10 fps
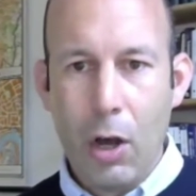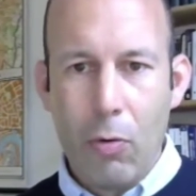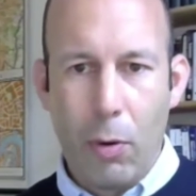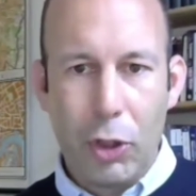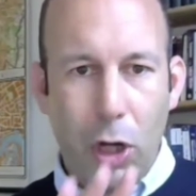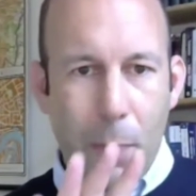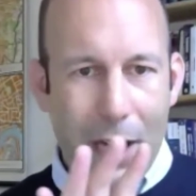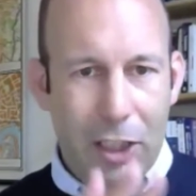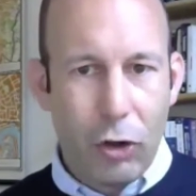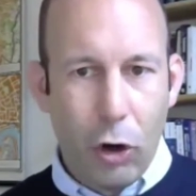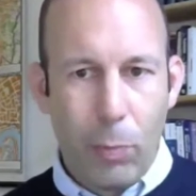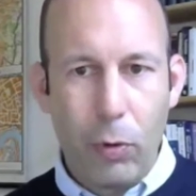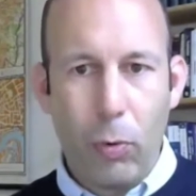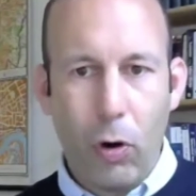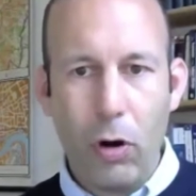When we talk about
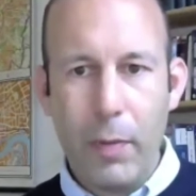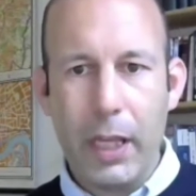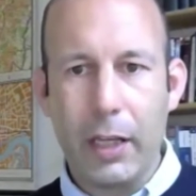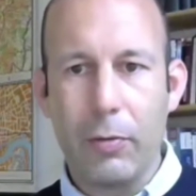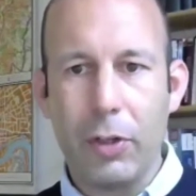global warming,